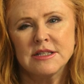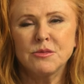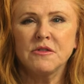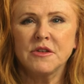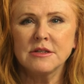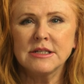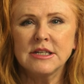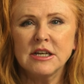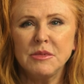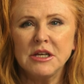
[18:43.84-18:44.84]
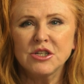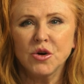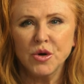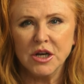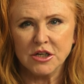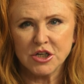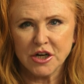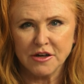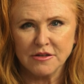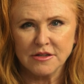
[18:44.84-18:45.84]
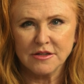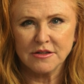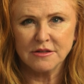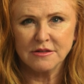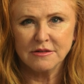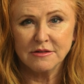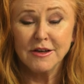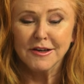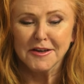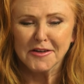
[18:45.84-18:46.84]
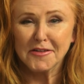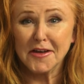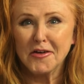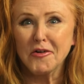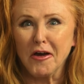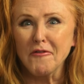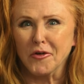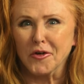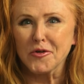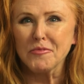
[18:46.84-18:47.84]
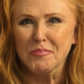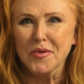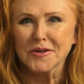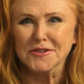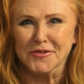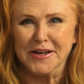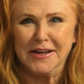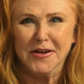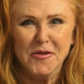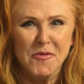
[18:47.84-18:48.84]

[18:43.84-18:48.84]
it's one of those Timmy toilet shows. Thank God I've got a good book to read.